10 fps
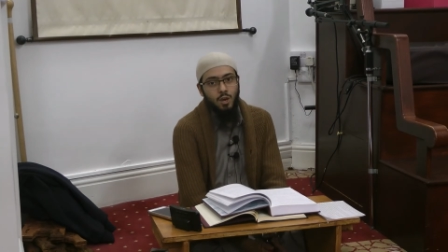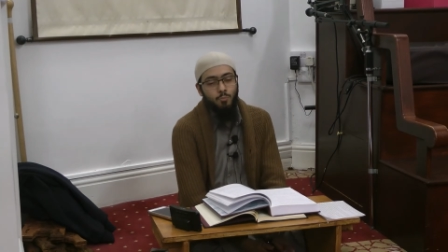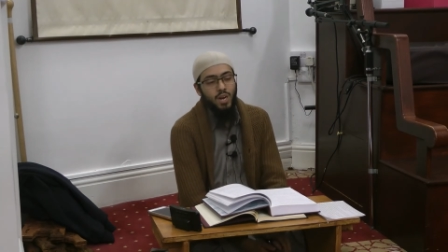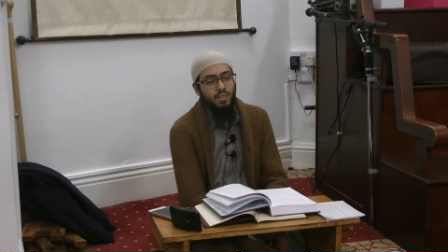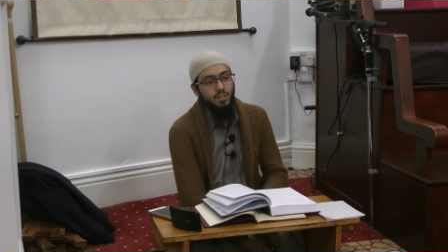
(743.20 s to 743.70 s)

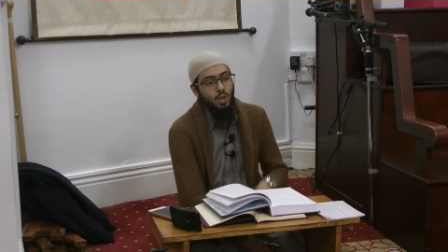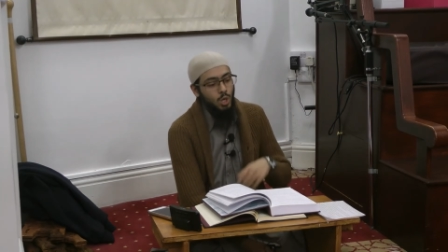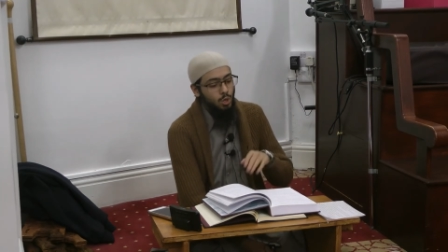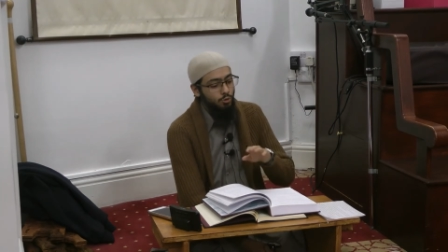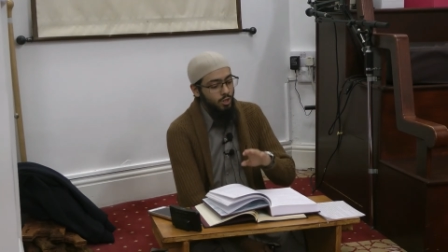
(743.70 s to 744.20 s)
pass
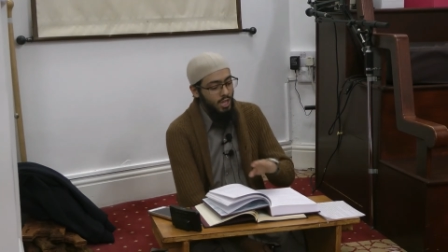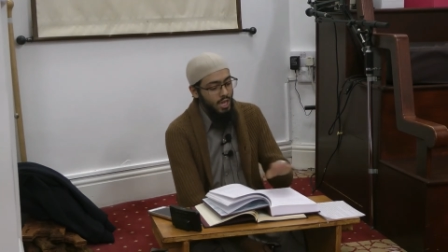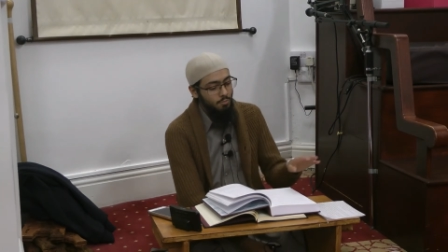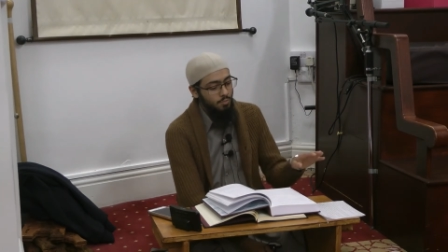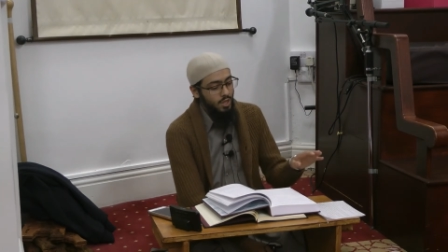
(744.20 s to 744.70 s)
over
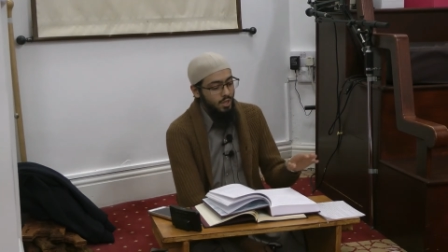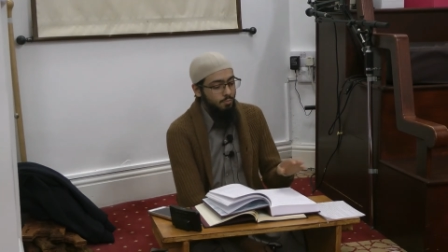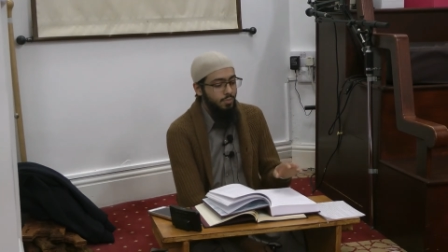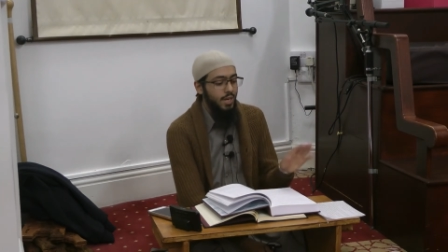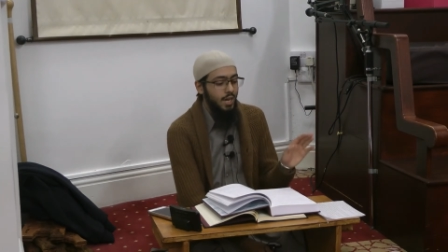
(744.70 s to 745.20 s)
them
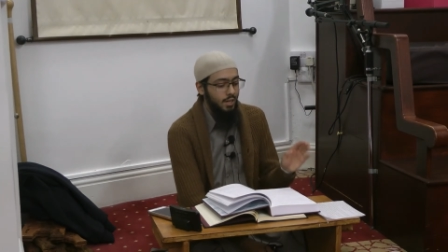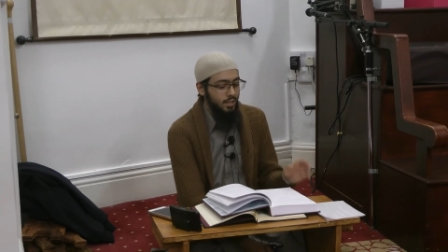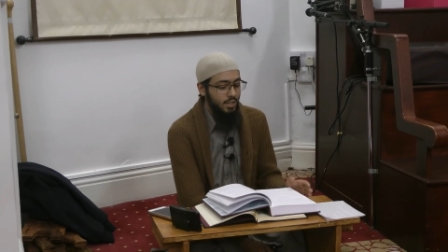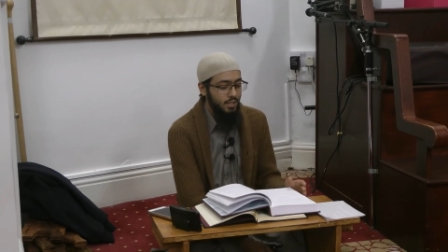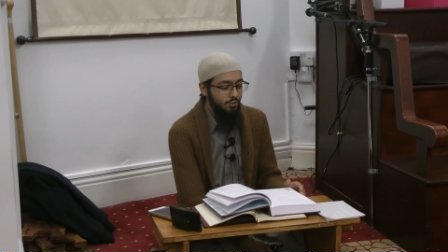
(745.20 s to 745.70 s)
bila
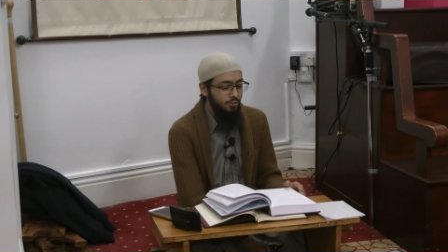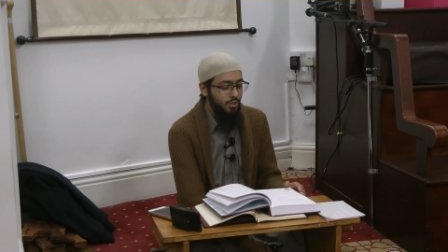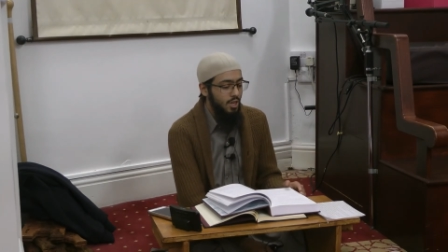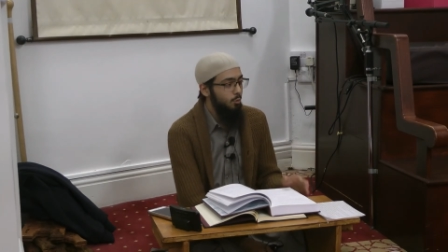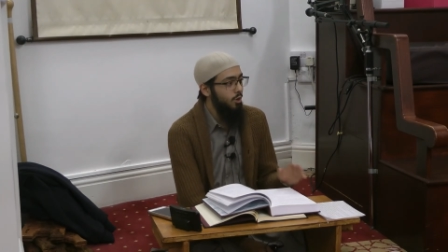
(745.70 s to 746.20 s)
kaif
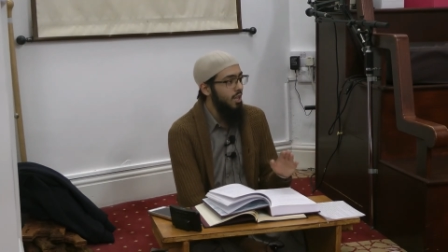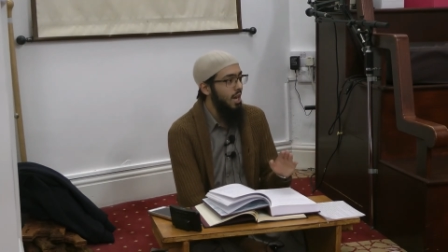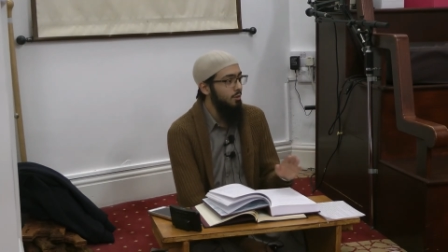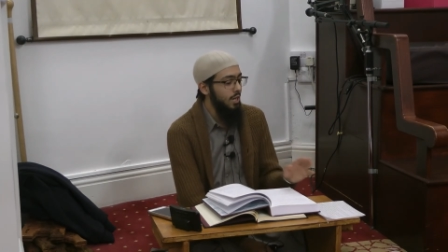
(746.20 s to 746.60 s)
without